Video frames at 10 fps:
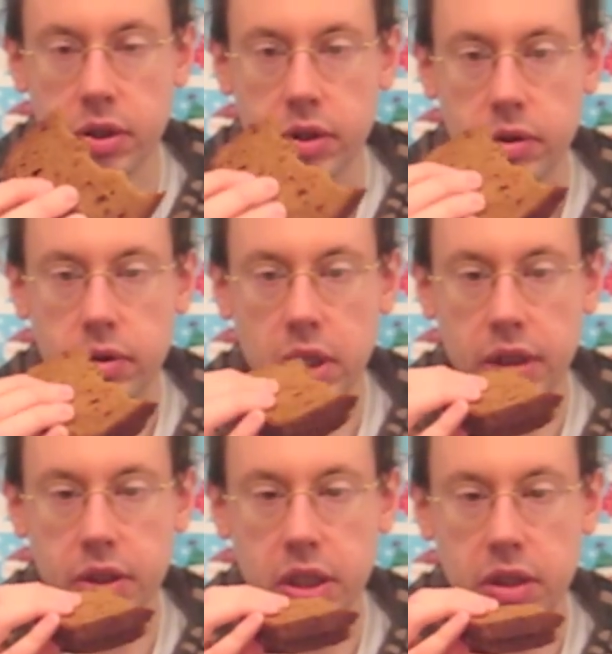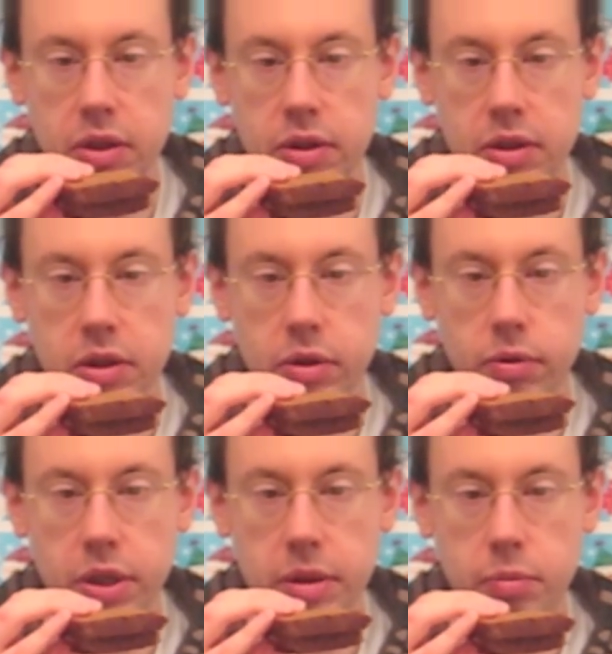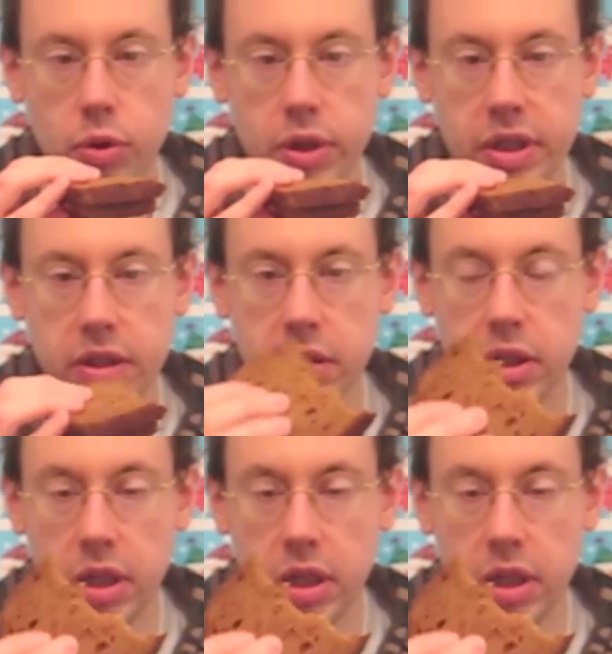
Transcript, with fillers: so I think this is a great bread